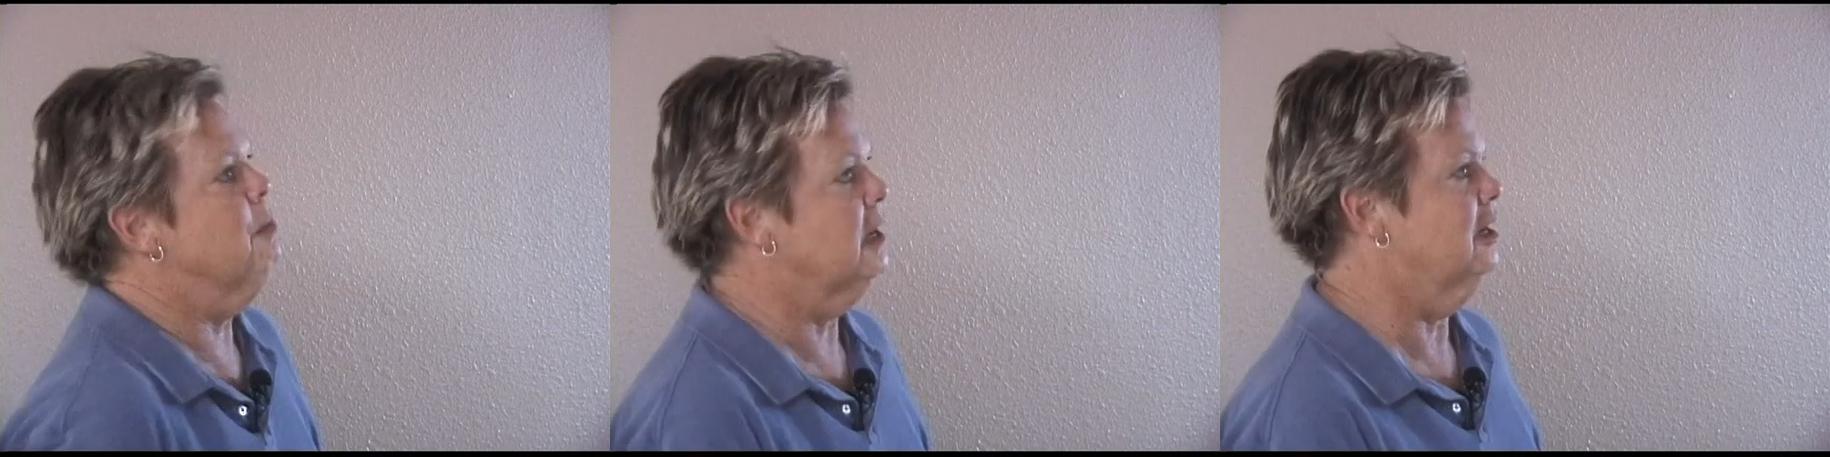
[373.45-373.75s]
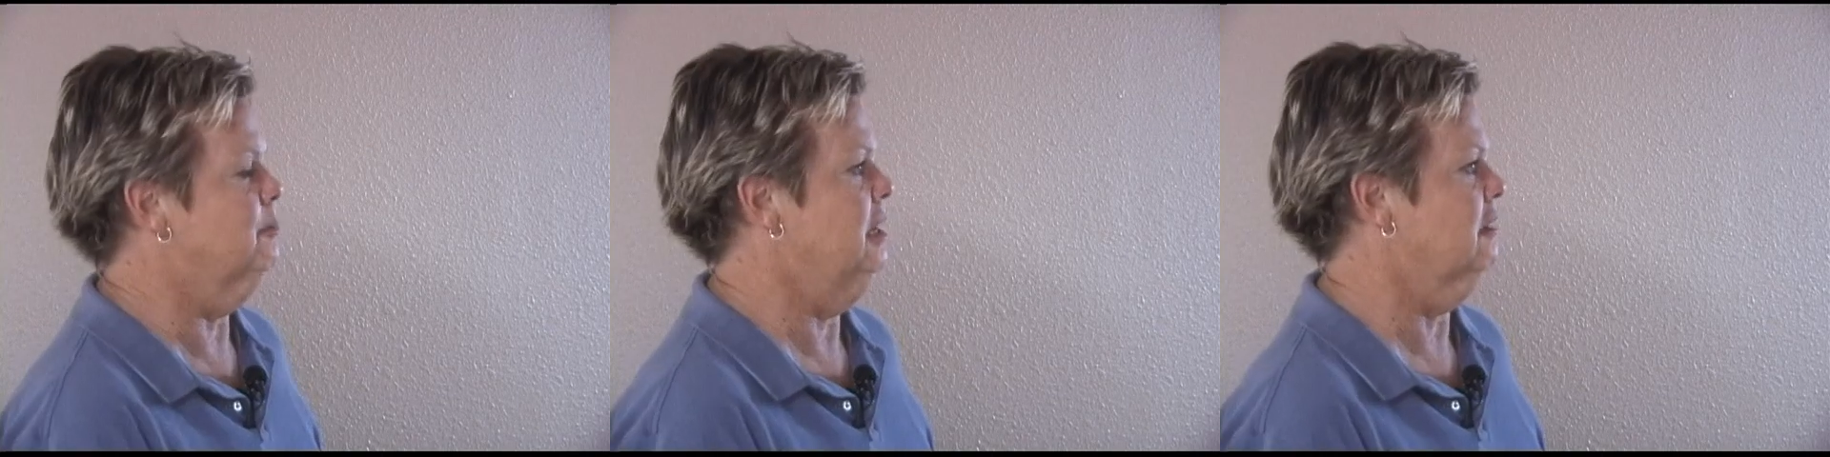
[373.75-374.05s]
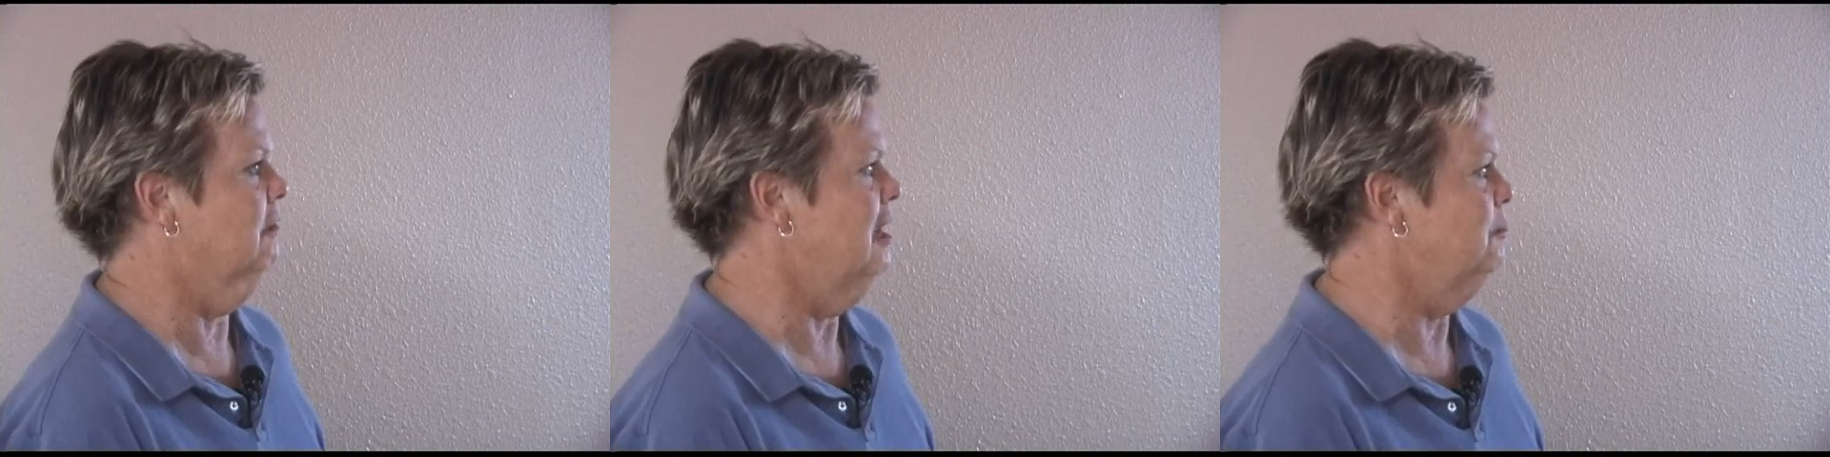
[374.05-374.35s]
am I going to
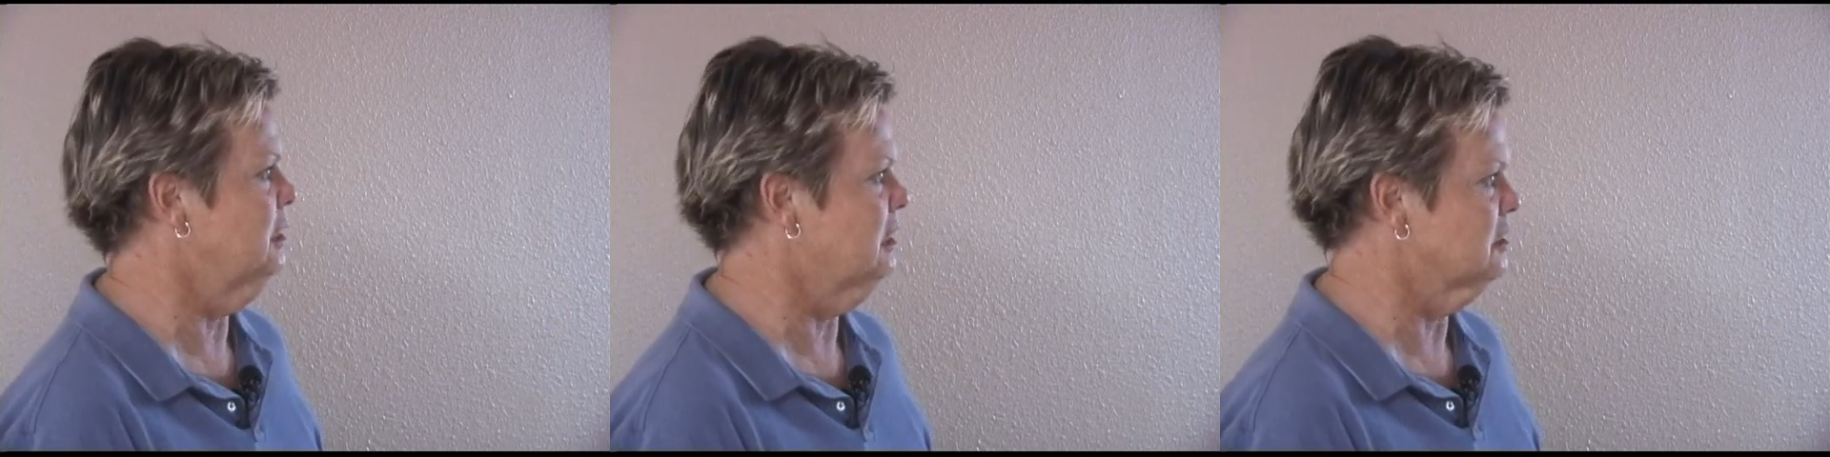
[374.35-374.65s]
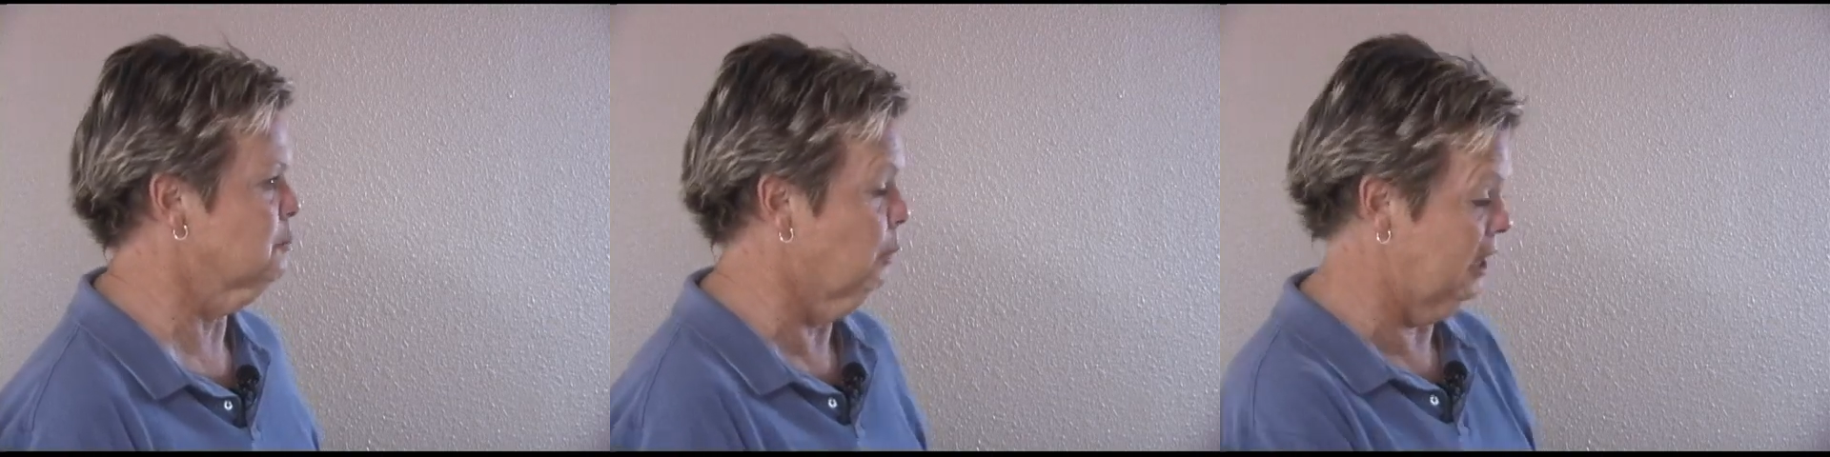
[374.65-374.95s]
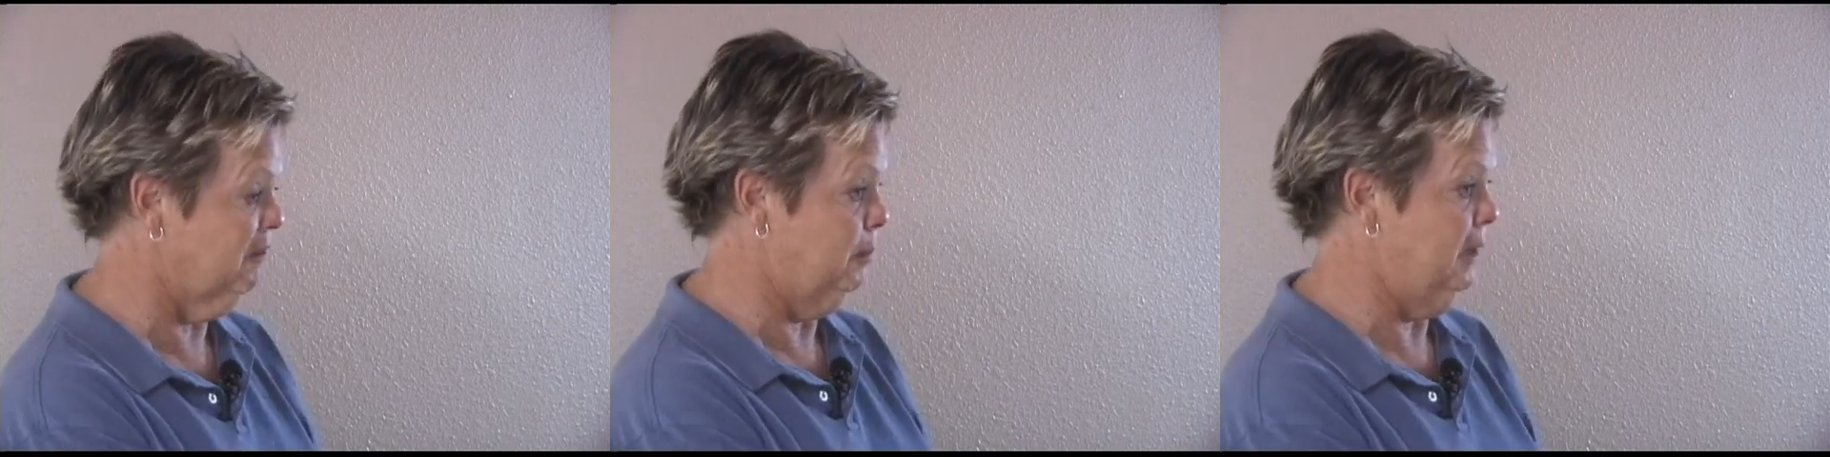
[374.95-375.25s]
make rent, because
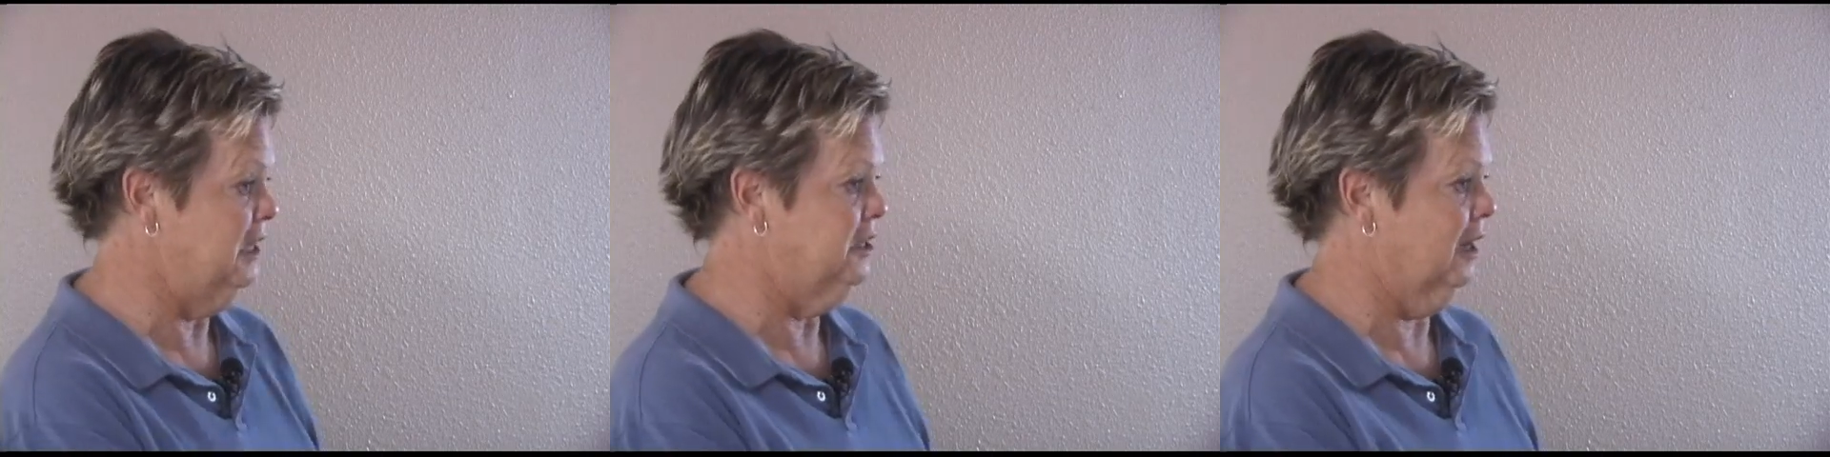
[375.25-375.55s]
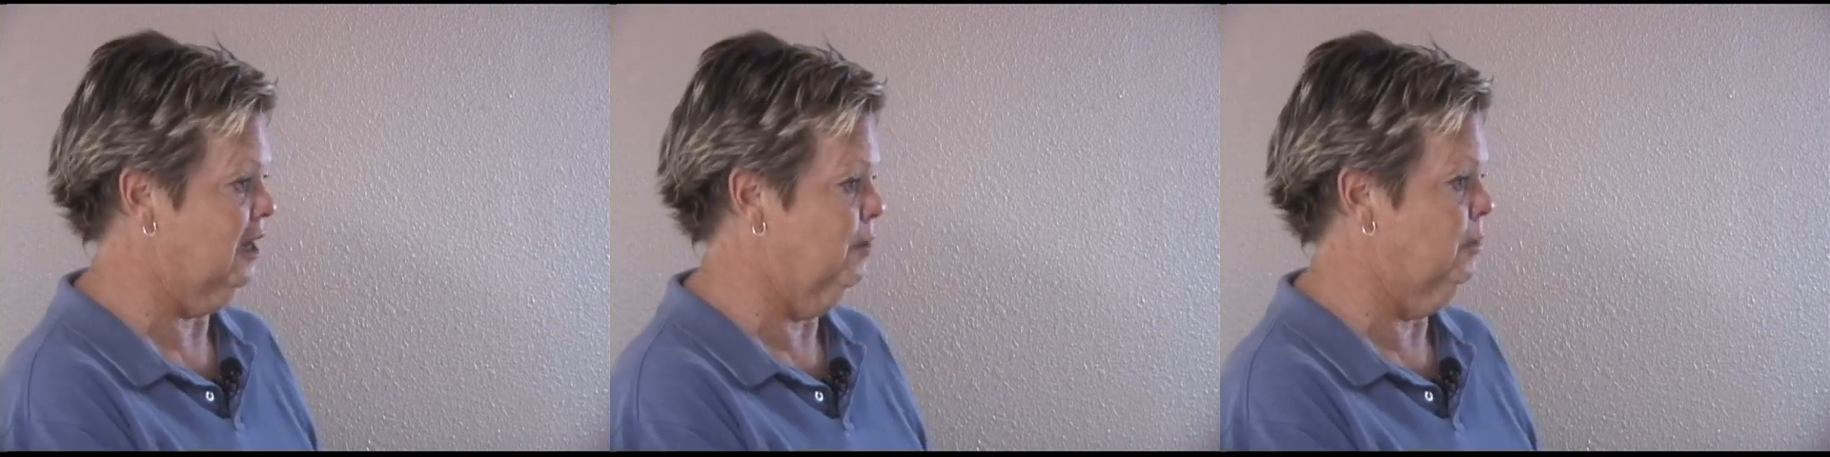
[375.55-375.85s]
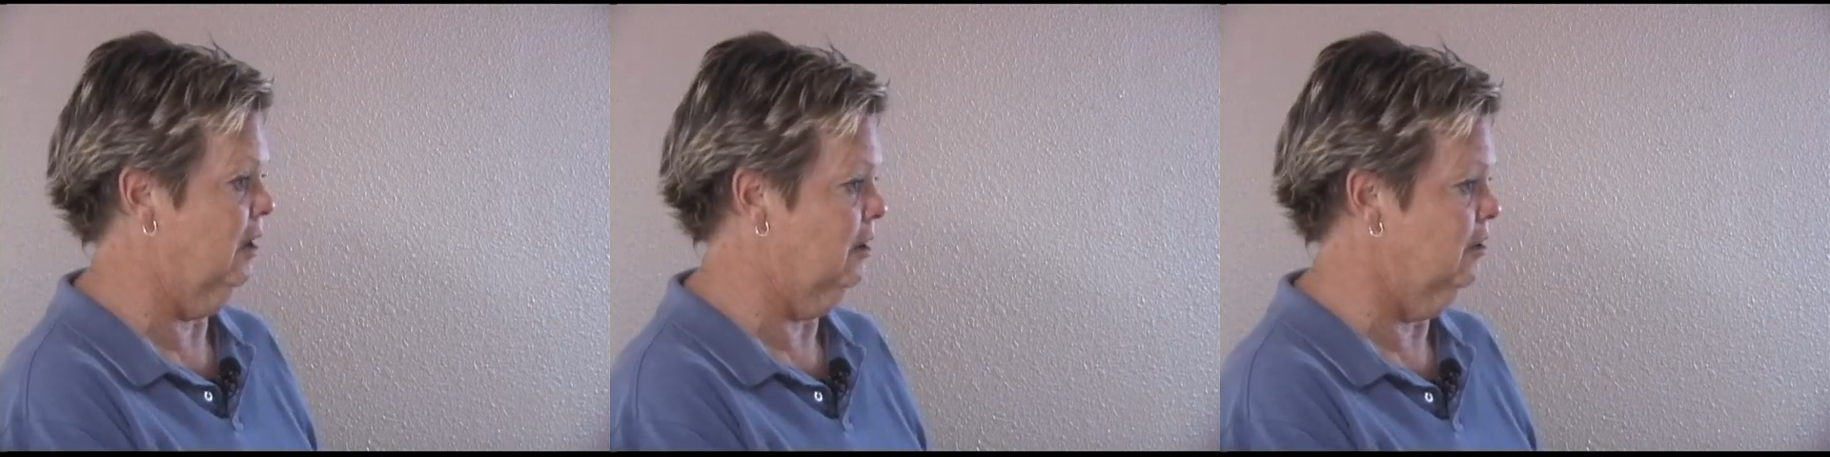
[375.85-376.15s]
whatever paycheck
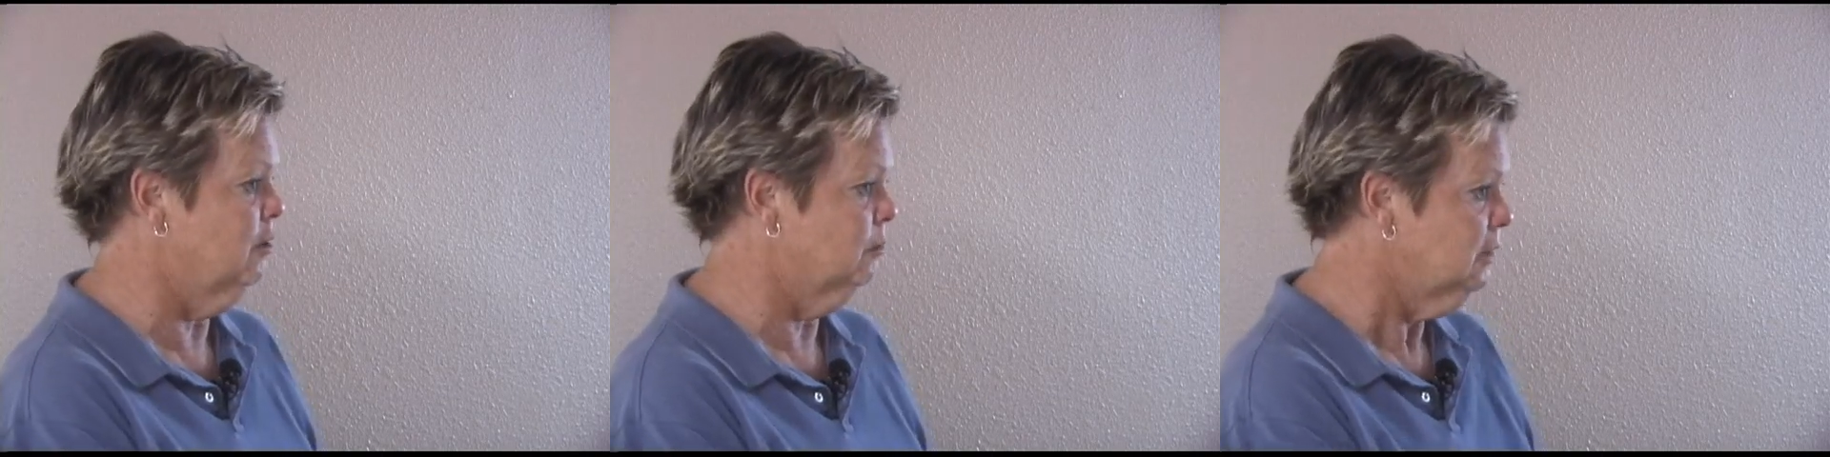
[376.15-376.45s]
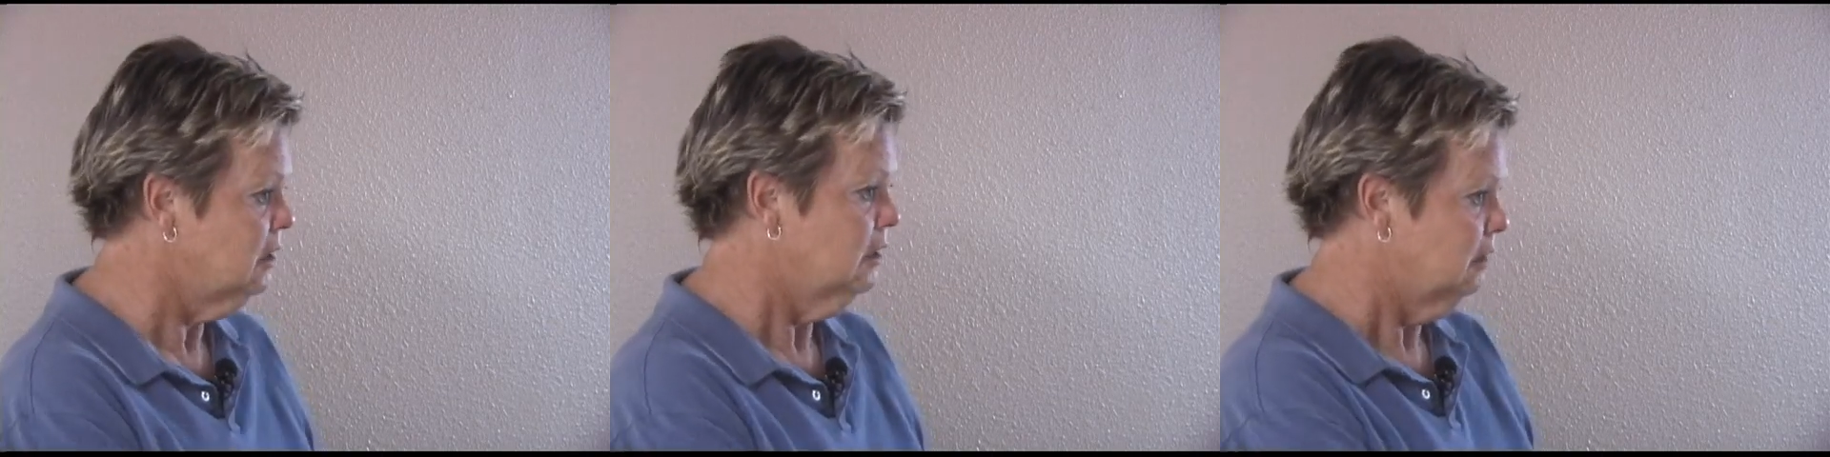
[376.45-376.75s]
I brought home,